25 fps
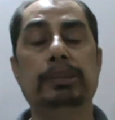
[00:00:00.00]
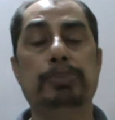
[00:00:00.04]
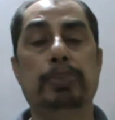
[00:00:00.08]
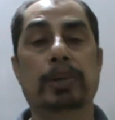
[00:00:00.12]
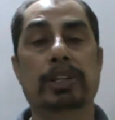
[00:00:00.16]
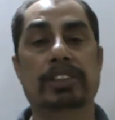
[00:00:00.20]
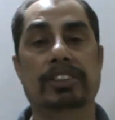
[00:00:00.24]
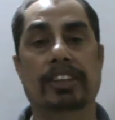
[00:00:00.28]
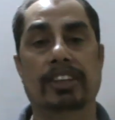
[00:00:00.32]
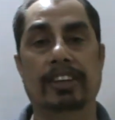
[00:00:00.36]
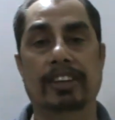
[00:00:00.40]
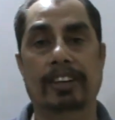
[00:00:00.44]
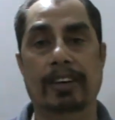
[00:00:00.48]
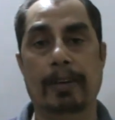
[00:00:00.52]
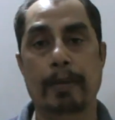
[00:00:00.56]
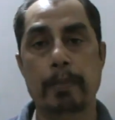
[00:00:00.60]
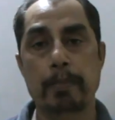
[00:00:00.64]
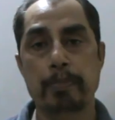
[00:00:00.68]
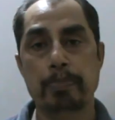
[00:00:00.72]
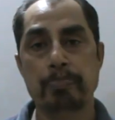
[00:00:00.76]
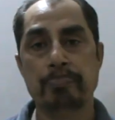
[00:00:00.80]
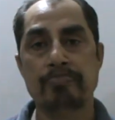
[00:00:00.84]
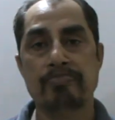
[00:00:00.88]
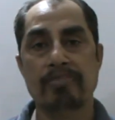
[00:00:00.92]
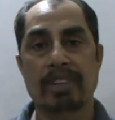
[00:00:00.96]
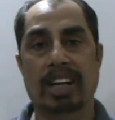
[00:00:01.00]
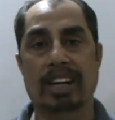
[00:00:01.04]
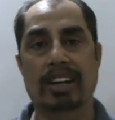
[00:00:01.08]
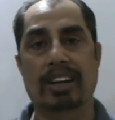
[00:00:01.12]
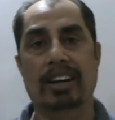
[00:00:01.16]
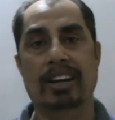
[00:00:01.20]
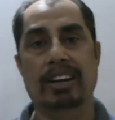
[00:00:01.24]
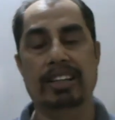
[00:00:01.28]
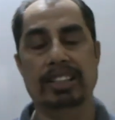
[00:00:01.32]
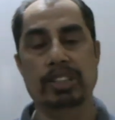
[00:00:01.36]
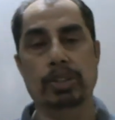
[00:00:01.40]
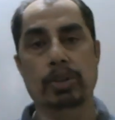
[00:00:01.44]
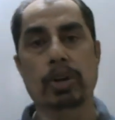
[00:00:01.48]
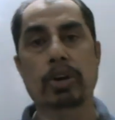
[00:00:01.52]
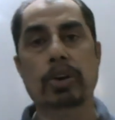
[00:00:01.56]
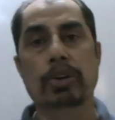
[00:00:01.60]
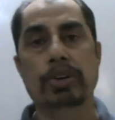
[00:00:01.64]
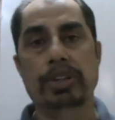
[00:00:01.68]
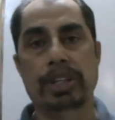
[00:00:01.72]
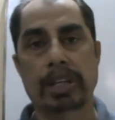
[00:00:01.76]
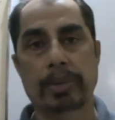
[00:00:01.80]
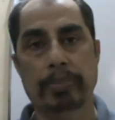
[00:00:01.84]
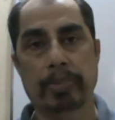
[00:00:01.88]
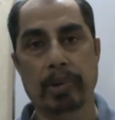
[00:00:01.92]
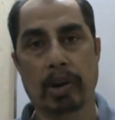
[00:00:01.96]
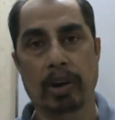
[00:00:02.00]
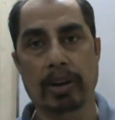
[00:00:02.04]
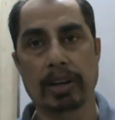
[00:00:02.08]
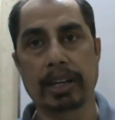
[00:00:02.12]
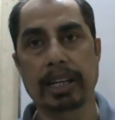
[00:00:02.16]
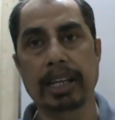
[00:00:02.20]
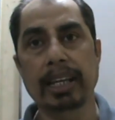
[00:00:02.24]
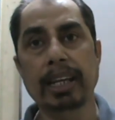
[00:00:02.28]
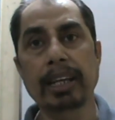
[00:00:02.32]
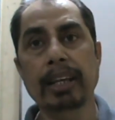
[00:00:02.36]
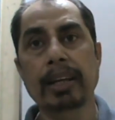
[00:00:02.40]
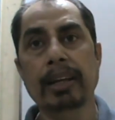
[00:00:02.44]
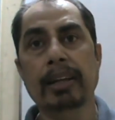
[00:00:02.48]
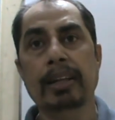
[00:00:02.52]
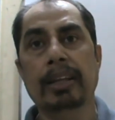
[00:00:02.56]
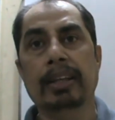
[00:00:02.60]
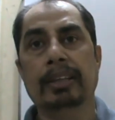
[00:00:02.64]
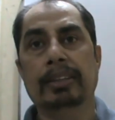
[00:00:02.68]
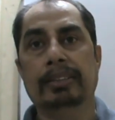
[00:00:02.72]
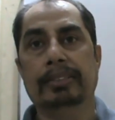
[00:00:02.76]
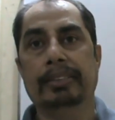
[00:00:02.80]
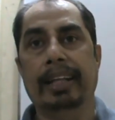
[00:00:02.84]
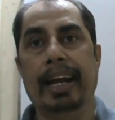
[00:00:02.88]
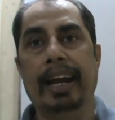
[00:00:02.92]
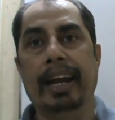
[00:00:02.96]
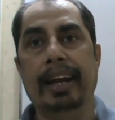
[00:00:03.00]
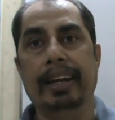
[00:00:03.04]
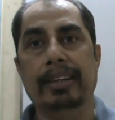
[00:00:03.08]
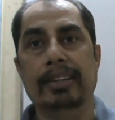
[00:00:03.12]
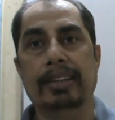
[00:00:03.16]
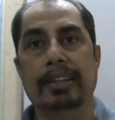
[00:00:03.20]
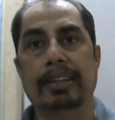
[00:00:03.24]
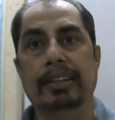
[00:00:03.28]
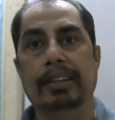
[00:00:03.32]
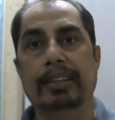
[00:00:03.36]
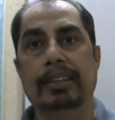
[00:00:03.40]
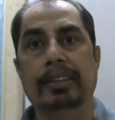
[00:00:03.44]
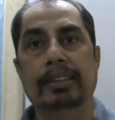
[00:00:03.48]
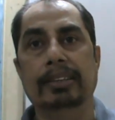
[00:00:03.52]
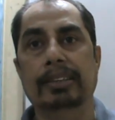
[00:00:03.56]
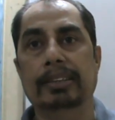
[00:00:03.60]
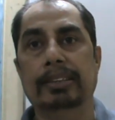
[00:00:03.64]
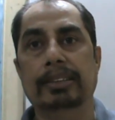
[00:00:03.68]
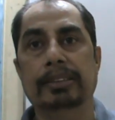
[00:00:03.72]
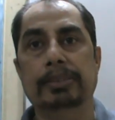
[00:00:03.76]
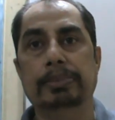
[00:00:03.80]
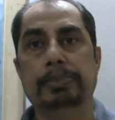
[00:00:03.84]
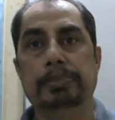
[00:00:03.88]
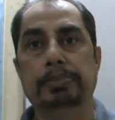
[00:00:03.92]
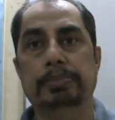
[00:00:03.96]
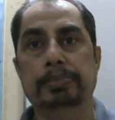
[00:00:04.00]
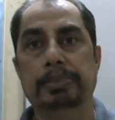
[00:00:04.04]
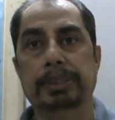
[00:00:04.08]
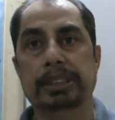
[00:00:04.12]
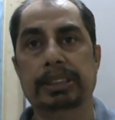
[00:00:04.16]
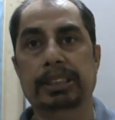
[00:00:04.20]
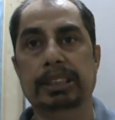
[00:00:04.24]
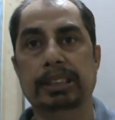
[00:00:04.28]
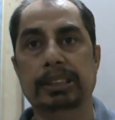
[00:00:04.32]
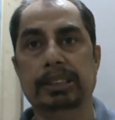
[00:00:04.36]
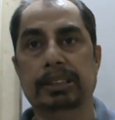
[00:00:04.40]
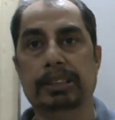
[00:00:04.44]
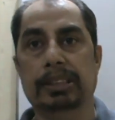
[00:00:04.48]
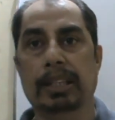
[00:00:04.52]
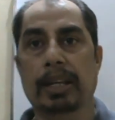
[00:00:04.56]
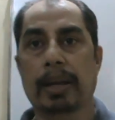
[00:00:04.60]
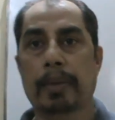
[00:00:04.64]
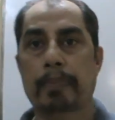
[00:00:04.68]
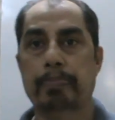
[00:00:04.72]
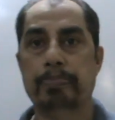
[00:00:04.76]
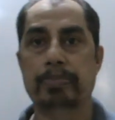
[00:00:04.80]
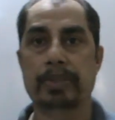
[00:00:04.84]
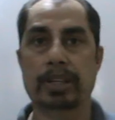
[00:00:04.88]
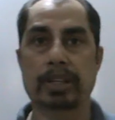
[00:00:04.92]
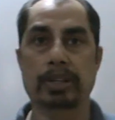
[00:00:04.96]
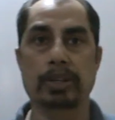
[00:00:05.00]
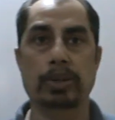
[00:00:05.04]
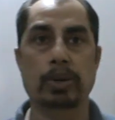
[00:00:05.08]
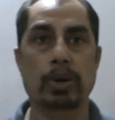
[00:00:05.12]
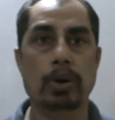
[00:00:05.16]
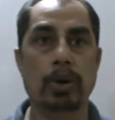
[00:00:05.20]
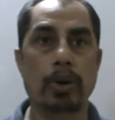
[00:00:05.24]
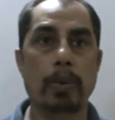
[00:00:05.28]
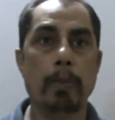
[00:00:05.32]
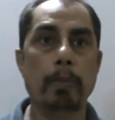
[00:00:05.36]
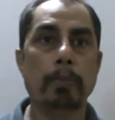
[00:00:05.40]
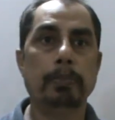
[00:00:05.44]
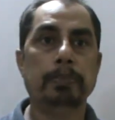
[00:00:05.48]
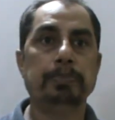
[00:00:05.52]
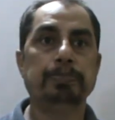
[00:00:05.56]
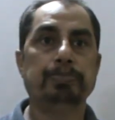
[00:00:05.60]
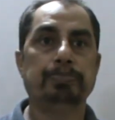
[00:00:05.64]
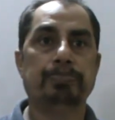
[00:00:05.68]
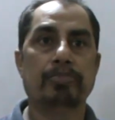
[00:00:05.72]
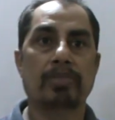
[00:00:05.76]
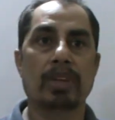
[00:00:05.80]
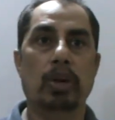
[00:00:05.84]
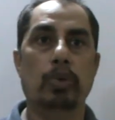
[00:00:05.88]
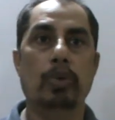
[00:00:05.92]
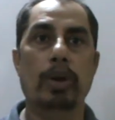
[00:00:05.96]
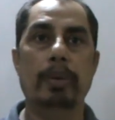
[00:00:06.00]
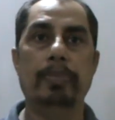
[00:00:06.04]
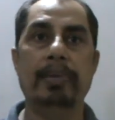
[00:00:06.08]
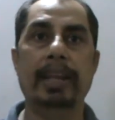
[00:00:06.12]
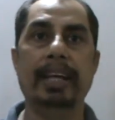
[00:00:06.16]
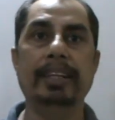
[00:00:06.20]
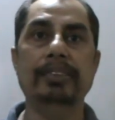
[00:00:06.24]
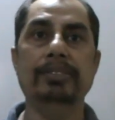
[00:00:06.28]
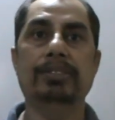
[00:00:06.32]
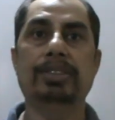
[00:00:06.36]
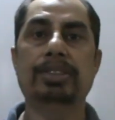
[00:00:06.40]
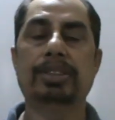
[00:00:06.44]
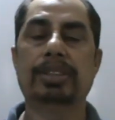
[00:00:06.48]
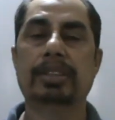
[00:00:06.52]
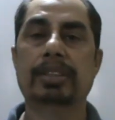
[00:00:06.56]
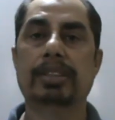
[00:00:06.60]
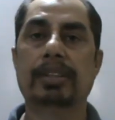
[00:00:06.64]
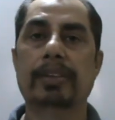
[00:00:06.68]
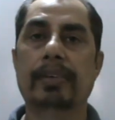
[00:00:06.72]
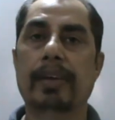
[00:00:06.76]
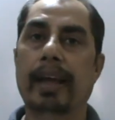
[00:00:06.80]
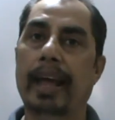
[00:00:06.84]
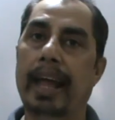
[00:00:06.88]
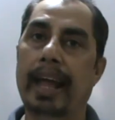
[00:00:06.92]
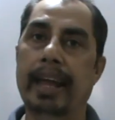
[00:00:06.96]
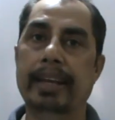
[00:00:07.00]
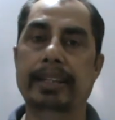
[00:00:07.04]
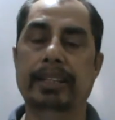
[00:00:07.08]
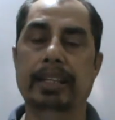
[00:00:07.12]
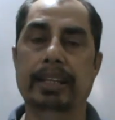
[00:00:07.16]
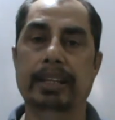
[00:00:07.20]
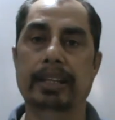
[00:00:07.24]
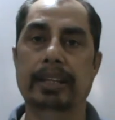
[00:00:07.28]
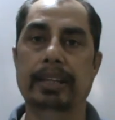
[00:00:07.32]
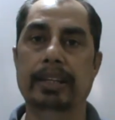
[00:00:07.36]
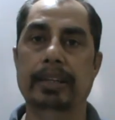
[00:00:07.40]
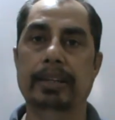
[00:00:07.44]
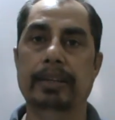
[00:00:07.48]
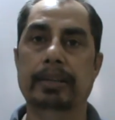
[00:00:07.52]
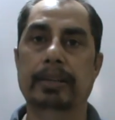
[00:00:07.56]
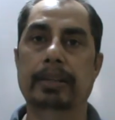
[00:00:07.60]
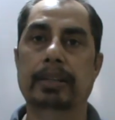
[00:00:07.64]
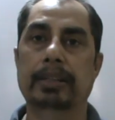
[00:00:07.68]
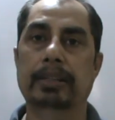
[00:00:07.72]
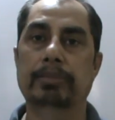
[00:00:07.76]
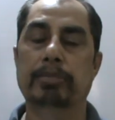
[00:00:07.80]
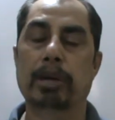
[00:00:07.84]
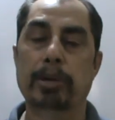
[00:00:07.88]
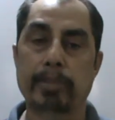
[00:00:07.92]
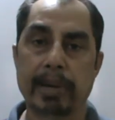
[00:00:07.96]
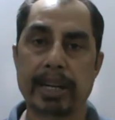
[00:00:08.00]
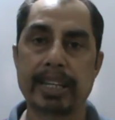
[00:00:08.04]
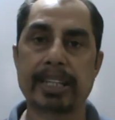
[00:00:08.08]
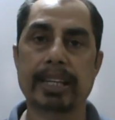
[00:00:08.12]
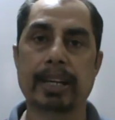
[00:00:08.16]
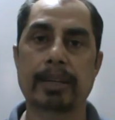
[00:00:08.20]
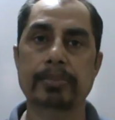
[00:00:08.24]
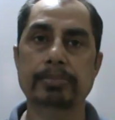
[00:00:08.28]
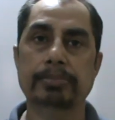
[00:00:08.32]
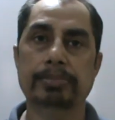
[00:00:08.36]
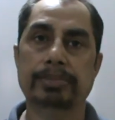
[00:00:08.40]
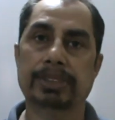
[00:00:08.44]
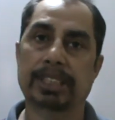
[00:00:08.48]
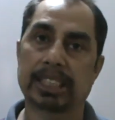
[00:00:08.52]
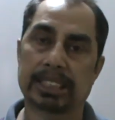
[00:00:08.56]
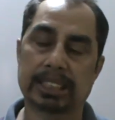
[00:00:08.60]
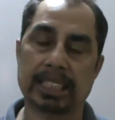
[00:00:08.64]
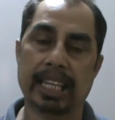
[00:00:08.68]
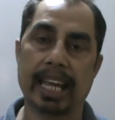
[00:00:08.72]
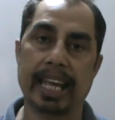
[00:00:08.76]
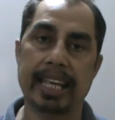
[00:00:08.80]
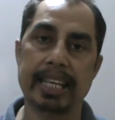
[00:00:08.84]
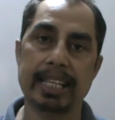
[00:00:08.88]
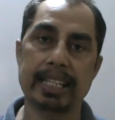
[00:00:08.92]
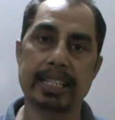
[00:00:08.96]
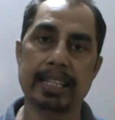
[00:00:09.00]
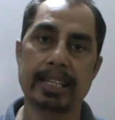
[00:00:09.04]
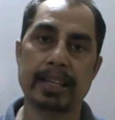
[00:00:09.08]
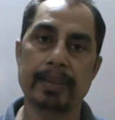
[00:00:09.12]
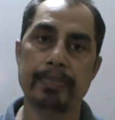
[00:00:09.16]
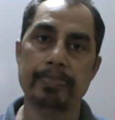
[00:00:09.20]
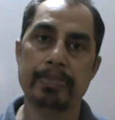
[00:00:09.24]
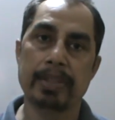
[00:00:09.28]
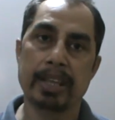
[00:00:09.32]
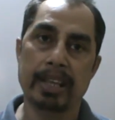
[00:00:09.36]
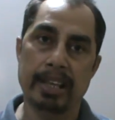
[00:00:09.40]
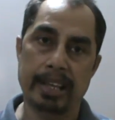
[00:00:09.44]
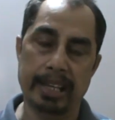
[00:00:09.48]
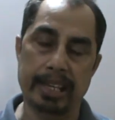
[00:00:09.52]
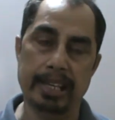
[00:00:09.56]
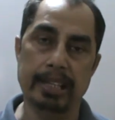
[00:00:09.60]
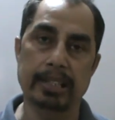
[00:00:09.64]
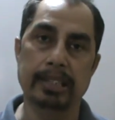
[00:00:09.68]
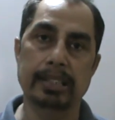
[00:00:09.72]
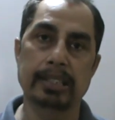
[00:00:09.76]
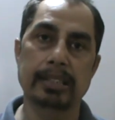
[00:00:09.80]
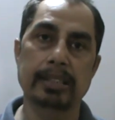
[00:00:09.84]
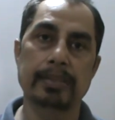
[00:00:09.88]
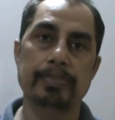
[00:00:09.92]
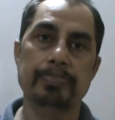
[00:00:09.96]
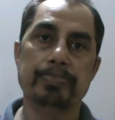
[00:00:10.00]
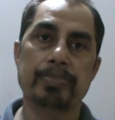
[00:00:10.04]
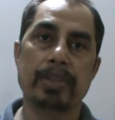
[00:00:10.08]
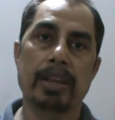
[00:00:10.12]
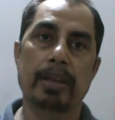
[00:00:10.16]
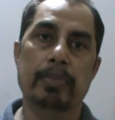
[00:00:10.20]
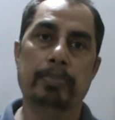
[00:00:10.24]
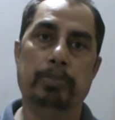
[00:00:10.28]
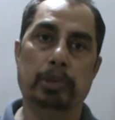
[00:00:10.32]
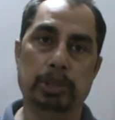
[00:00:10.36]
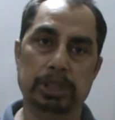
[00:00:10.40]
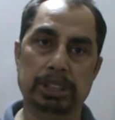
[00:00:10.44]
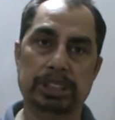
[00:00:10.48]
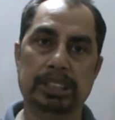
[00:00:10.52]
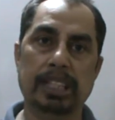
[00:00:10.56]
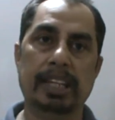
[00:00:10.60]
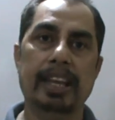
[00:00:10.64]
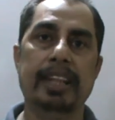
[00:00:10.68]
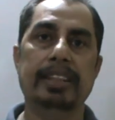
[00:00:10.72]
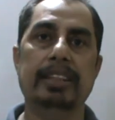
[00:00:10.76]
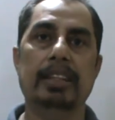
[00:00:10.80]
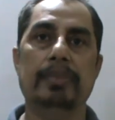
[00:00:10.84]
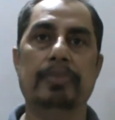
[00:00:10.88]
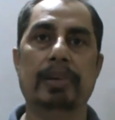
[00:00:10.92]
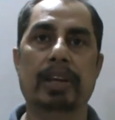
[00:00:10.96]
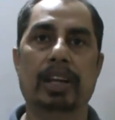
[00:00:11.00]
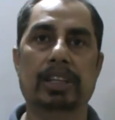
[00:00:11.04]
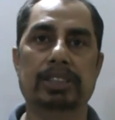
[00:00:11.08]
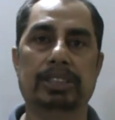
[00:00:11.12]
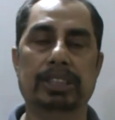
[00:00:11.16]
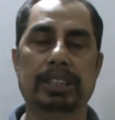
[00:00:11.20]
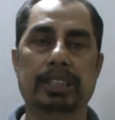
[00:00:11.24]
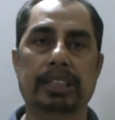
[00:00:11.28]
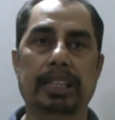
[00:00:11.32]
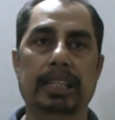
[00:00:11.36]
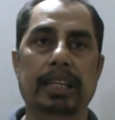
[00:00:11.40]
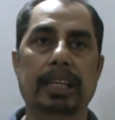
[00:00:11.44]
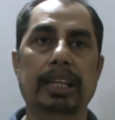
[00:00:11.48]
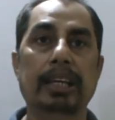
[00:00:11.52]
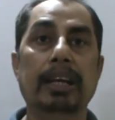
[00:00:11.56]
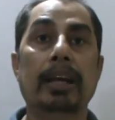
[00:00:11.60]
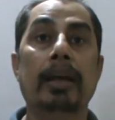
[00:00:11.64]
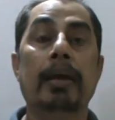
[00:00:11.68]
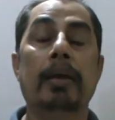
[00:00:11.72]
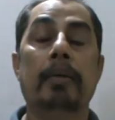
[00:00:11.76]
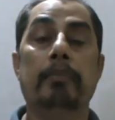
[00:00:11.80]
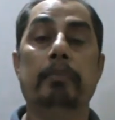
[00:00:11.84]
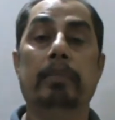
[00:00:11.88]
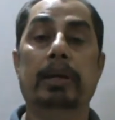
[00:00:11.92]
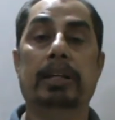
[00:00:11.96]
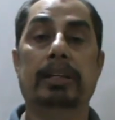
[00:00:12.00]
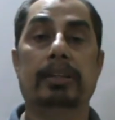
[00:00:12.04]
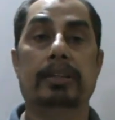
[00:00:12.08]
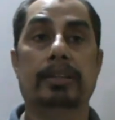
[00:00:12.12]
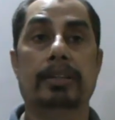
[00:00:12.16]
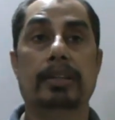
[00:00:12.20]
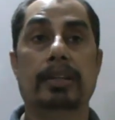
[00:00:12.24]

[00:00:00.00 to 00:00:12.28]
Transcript: per the de-Broglie, that it is wavelength and the momentum just like here, position and the velocity, but